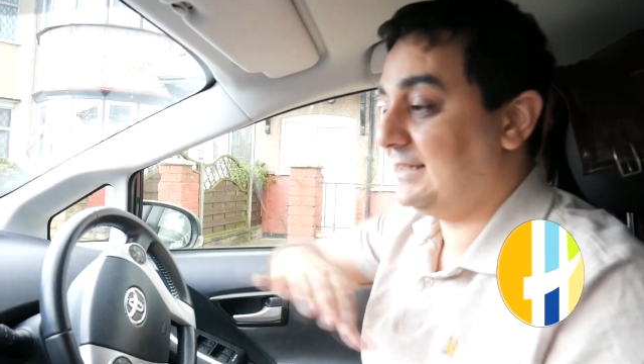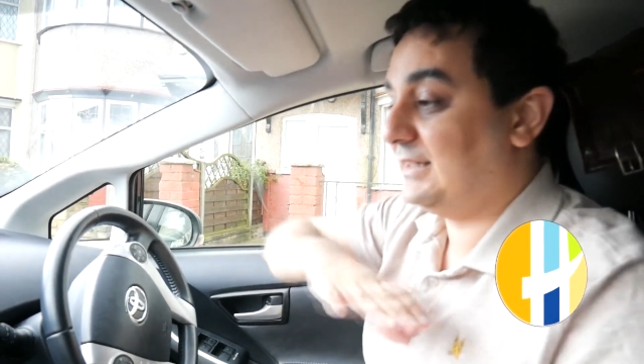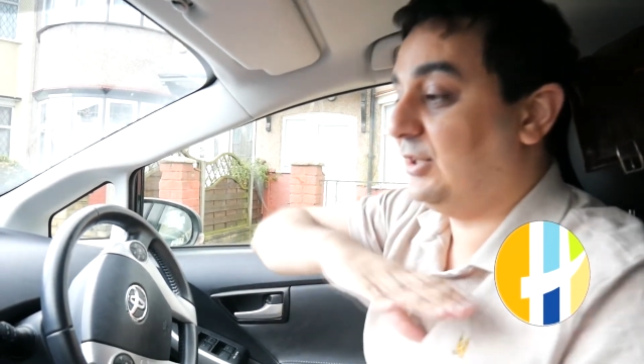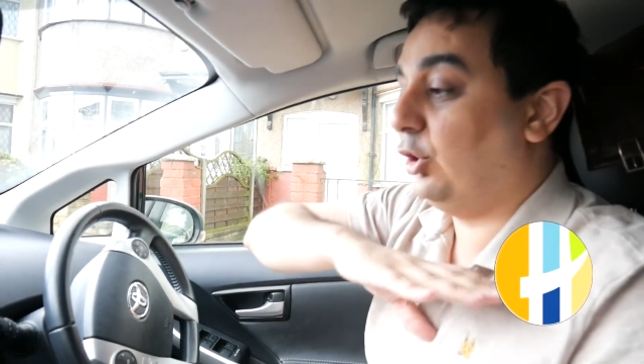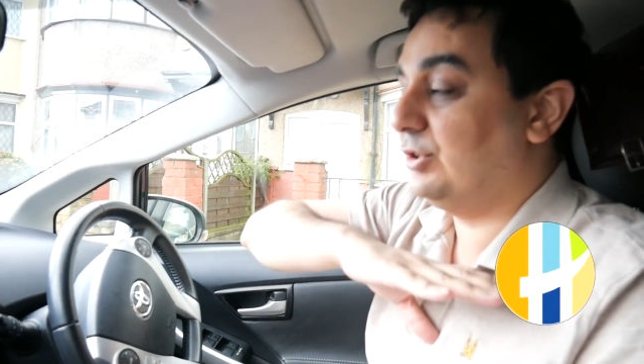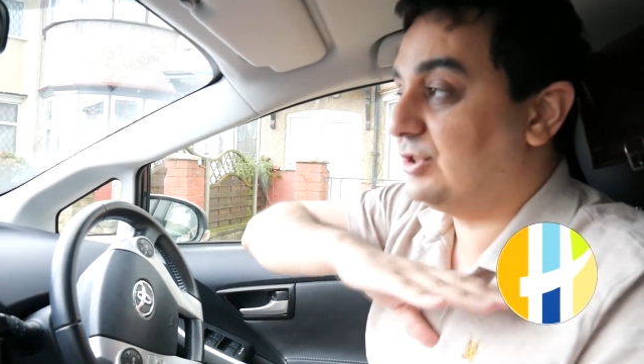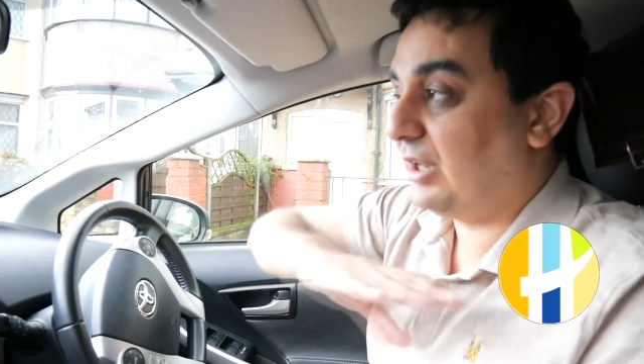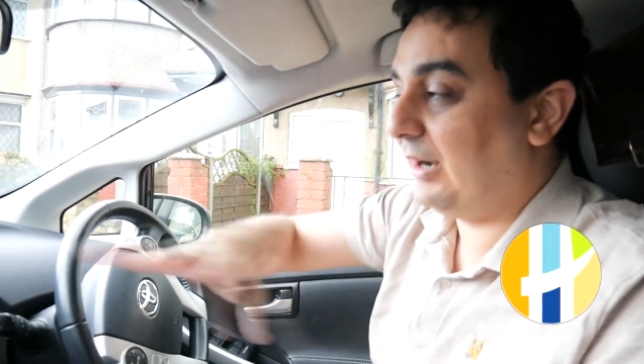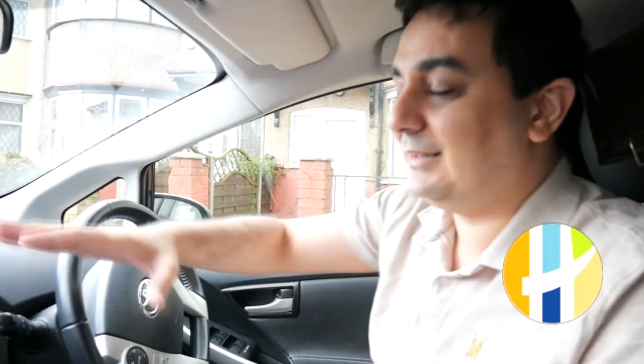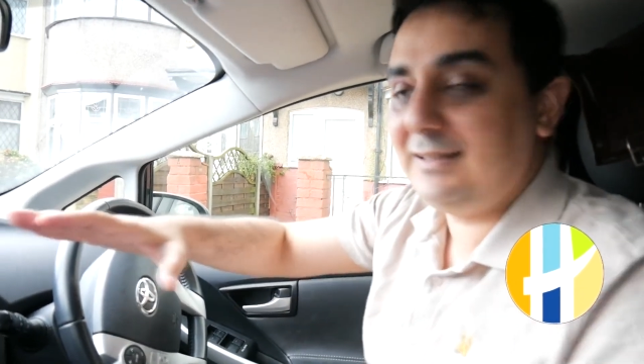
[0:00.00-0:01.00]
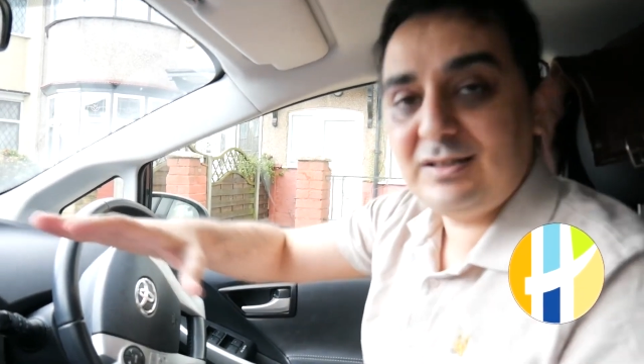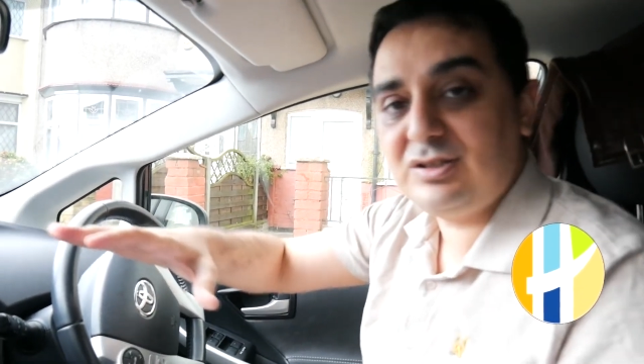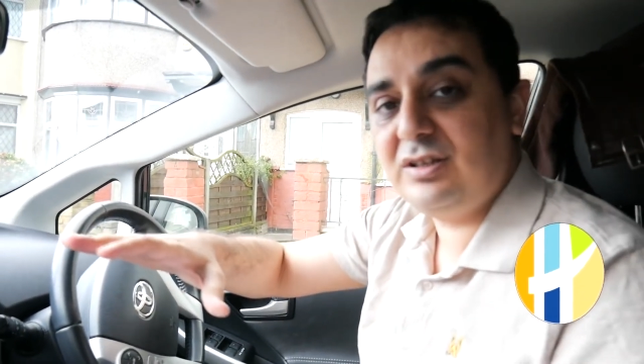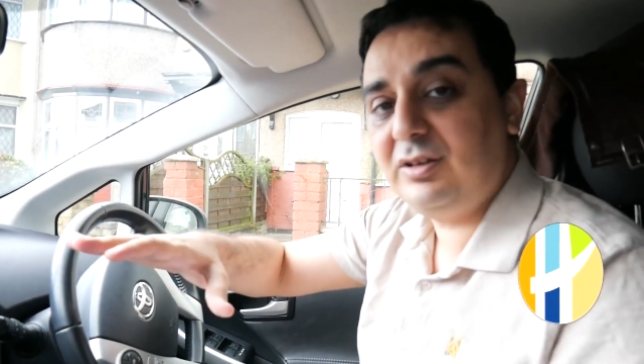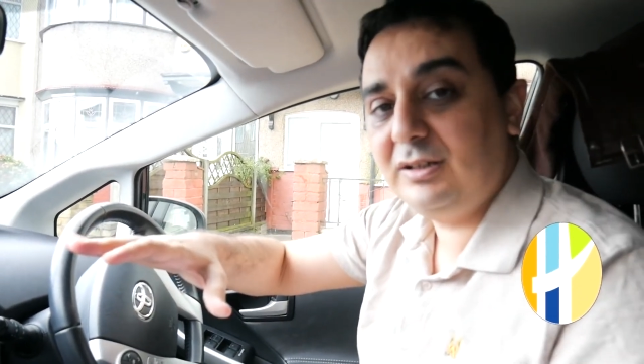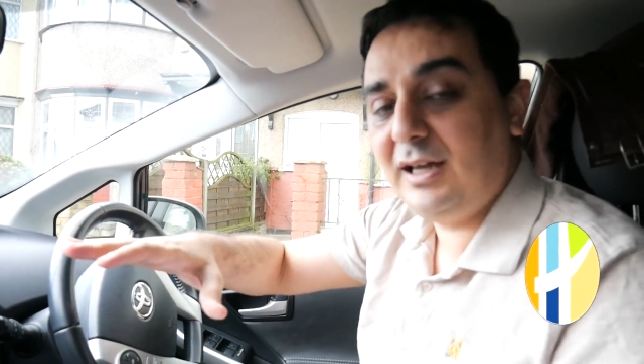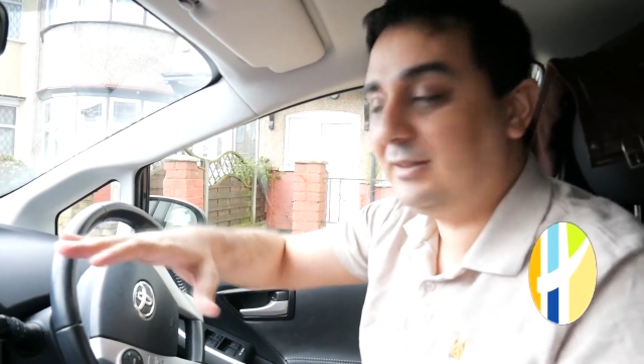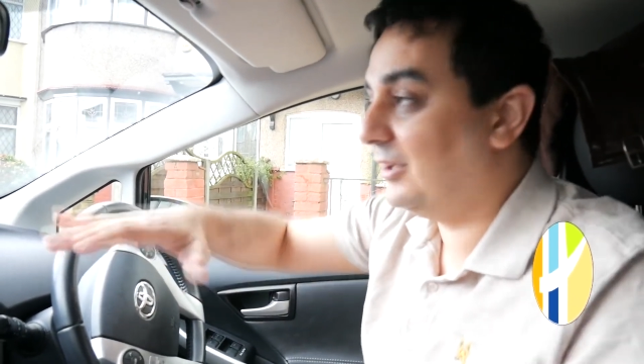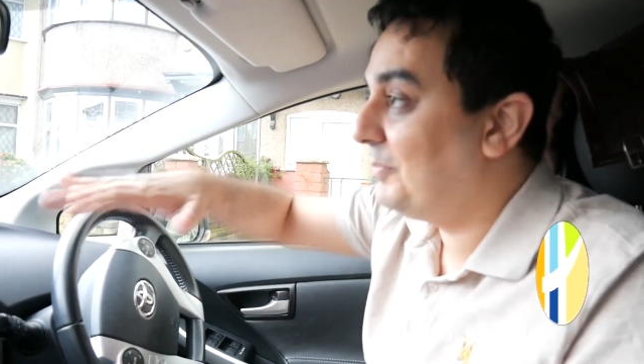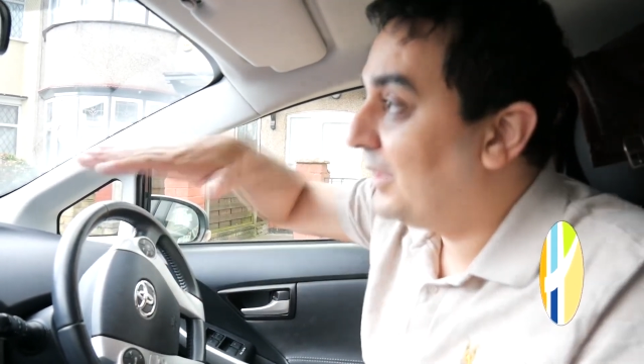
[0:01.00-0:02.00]
It's gone directly to the cigarette
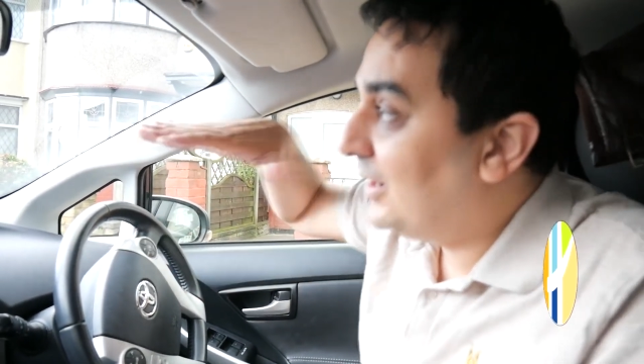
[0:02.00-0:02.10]
lighter,